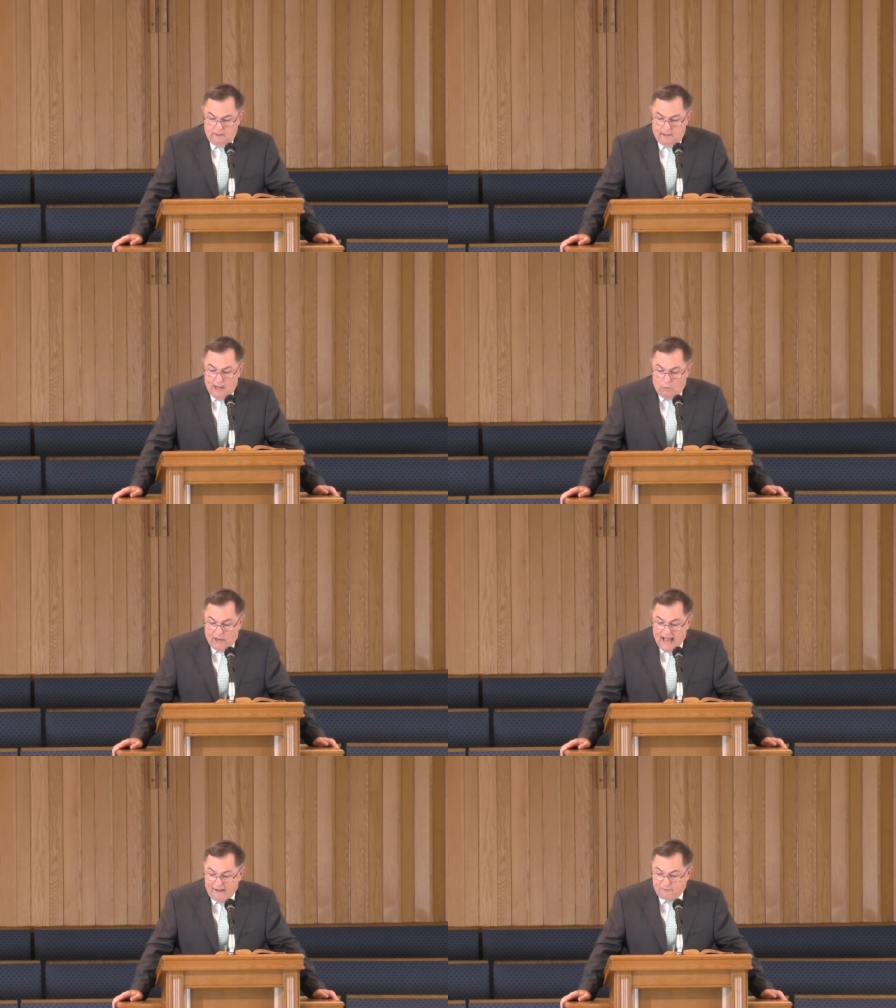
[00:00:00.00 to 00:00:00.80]
and went,
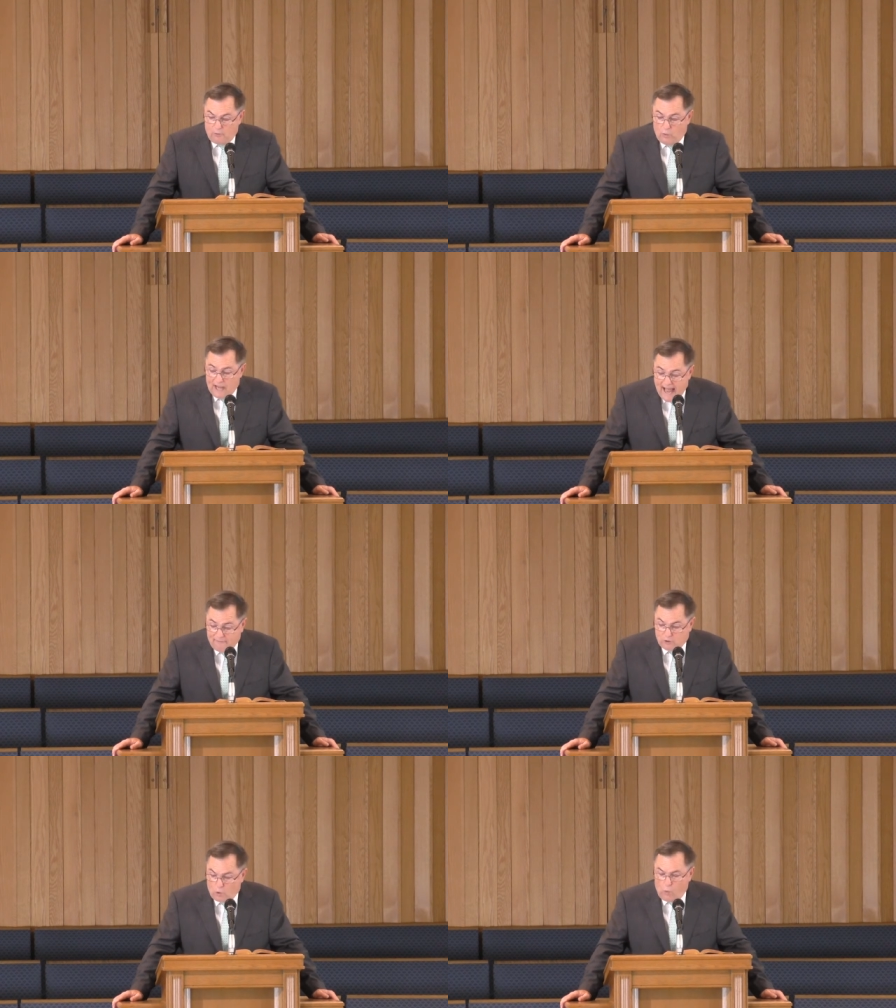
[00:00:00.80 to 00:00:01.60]
went
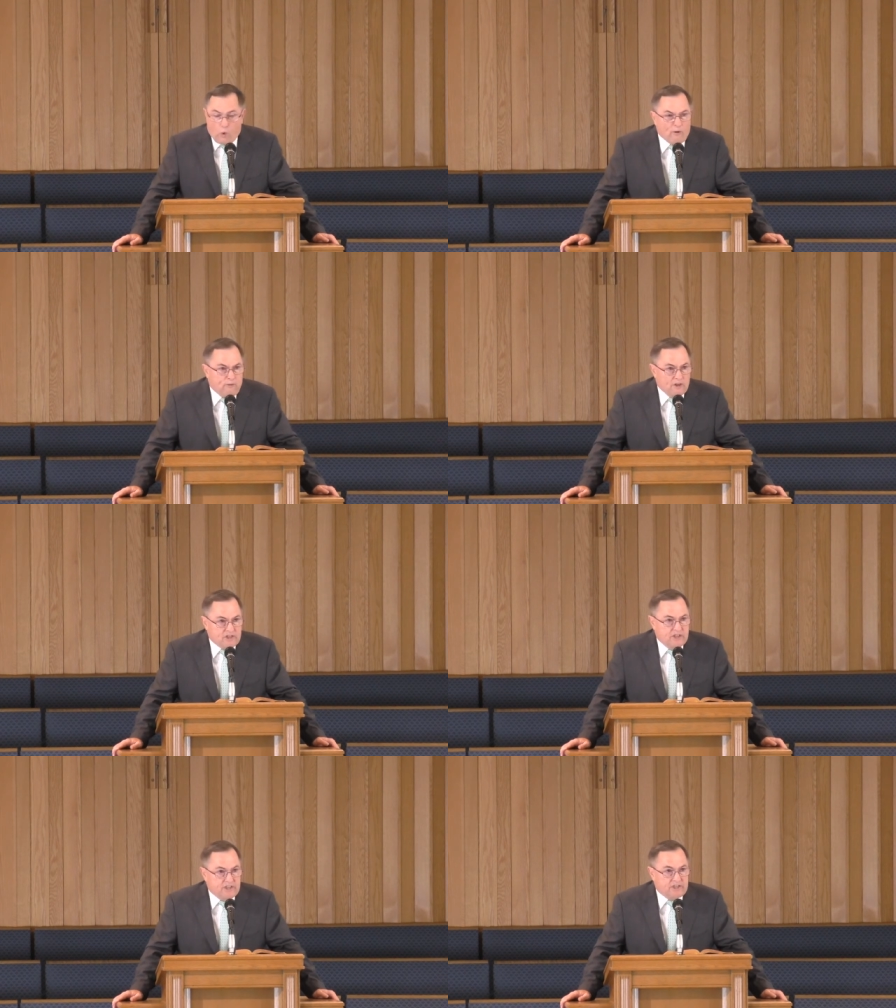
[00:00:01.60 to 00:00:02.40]
after
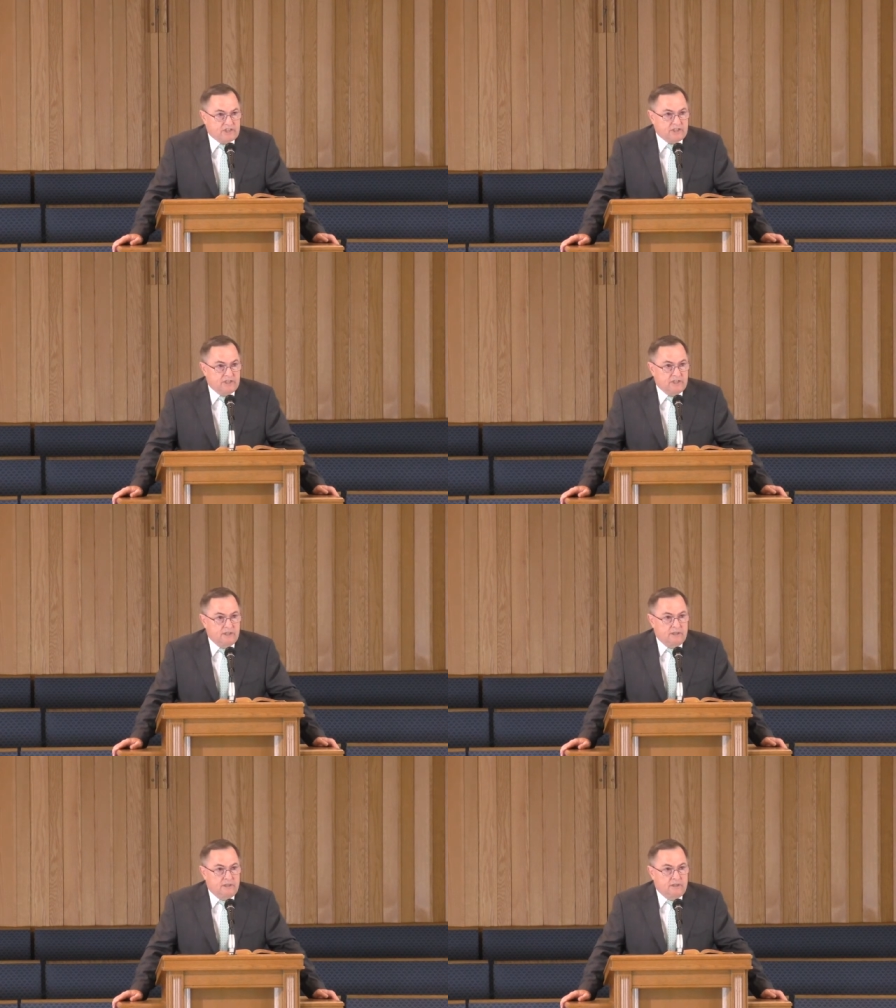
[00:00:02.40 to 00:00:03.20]
worthlessness?
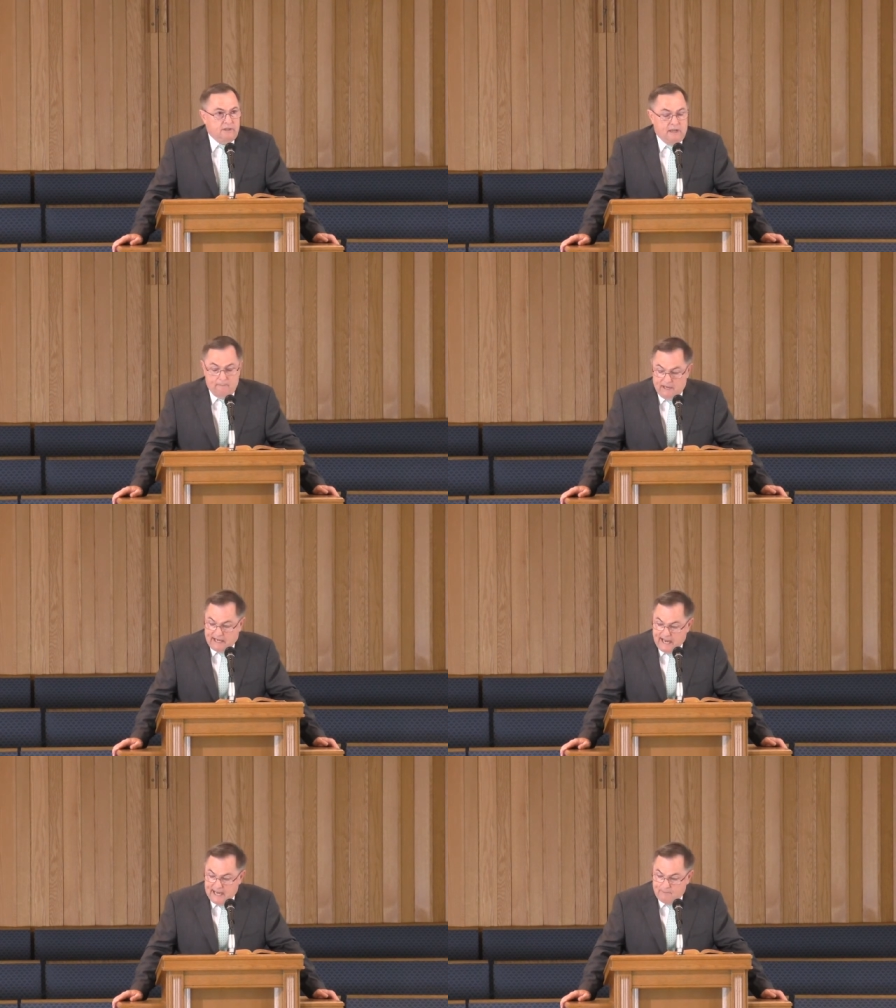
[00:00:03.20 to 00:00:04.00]
and
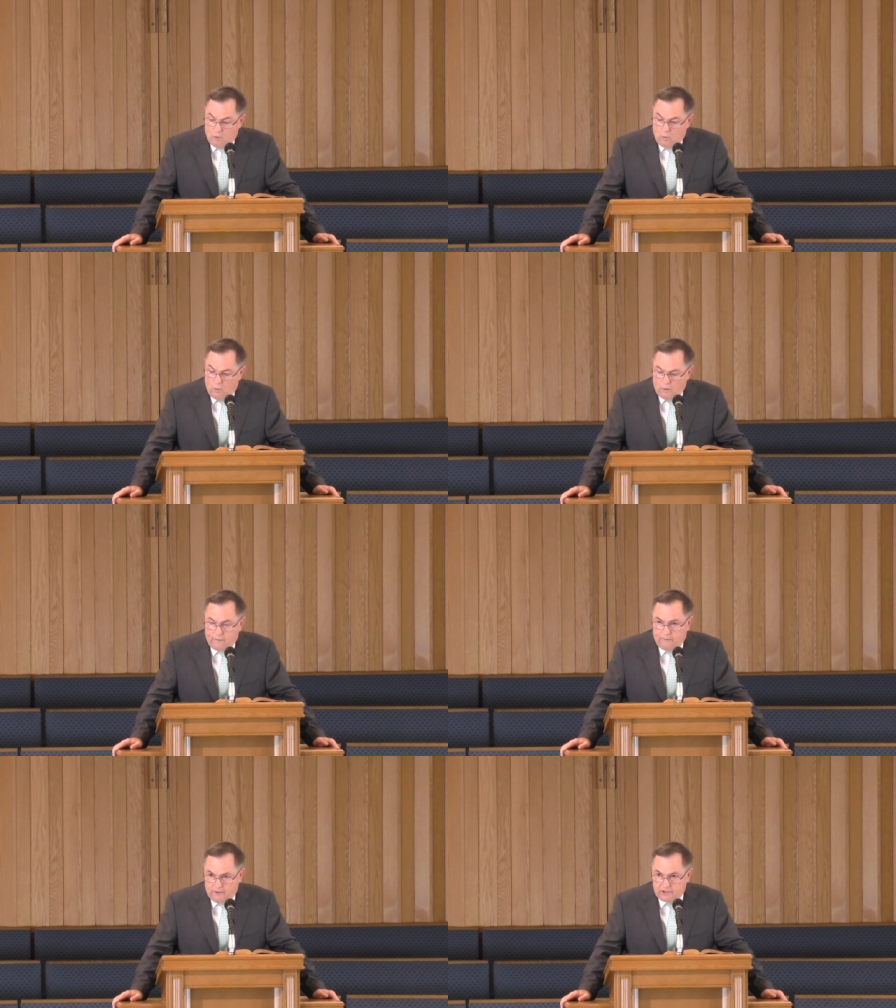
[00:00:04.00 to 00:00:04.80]
became
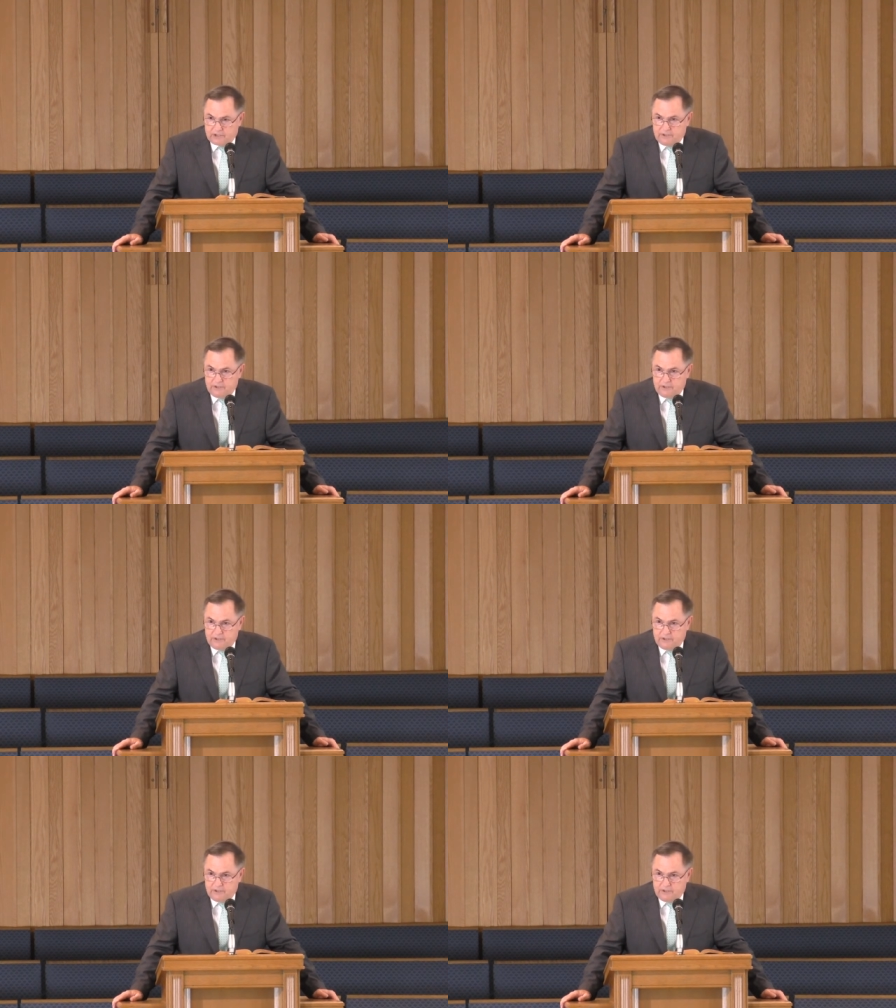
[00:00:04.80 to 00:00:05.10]
worthless.